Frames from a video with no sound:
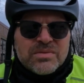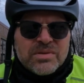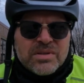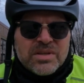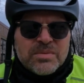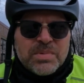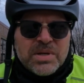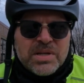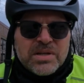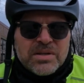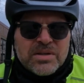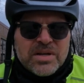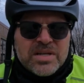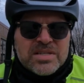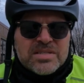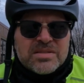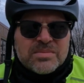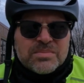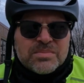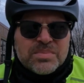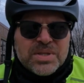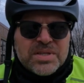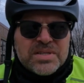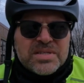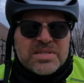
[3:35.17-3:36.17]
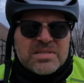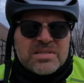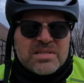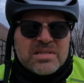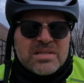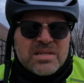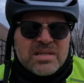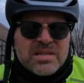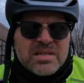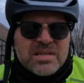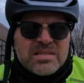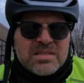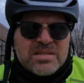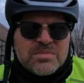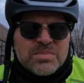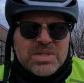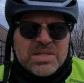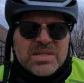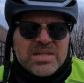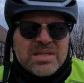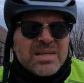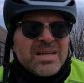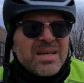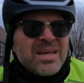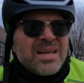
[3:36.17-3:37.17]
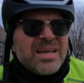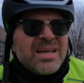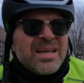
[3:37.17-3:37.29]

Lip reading: really been an awesome place to be.